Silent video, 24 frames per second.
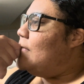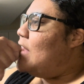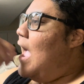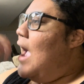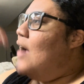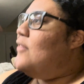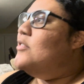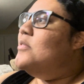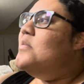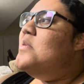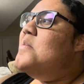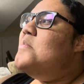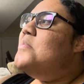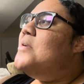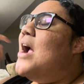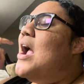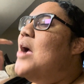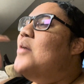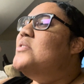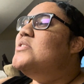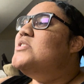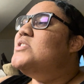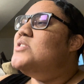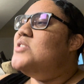remember I
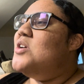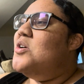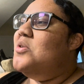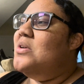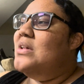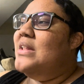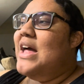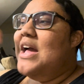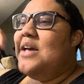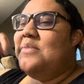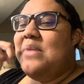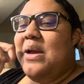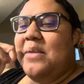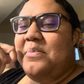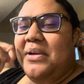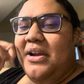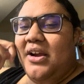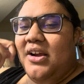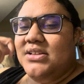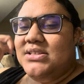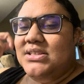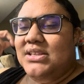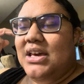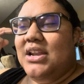was so glad my
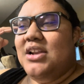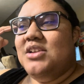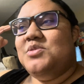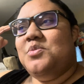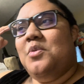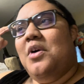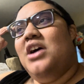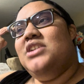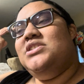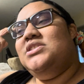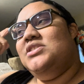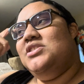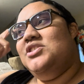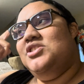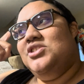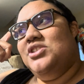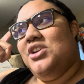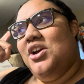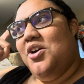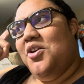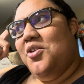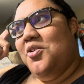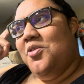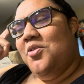parents let us watch the
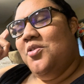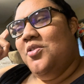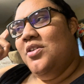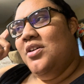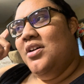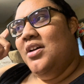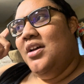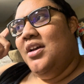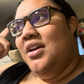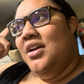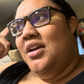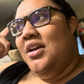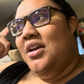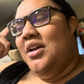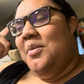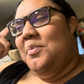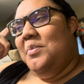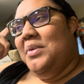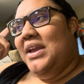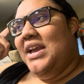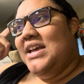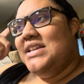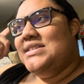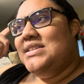show
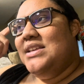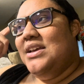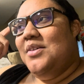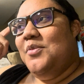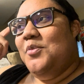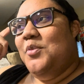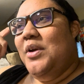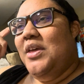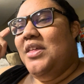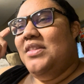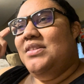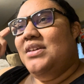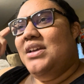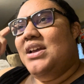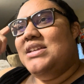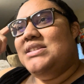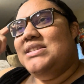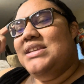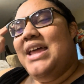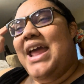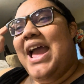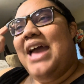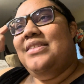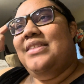because because
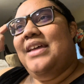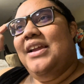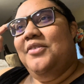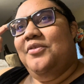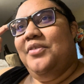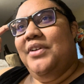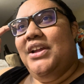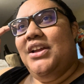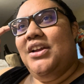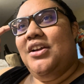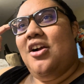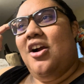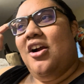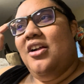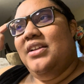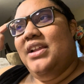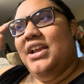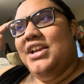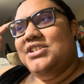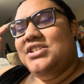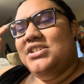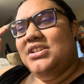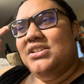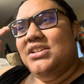it had like
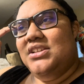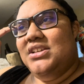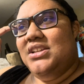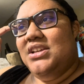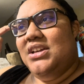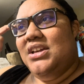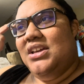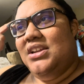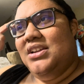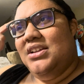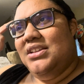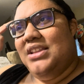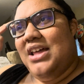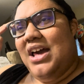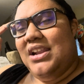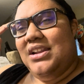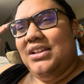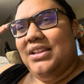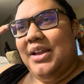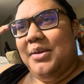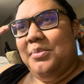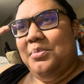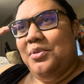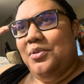reincarnation in it and a lot of
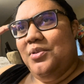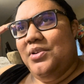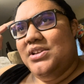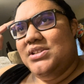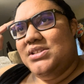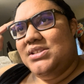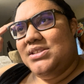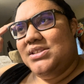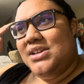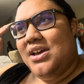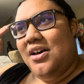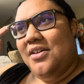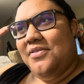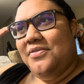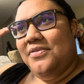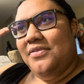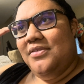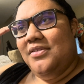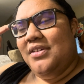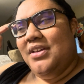like Buddhist stuff.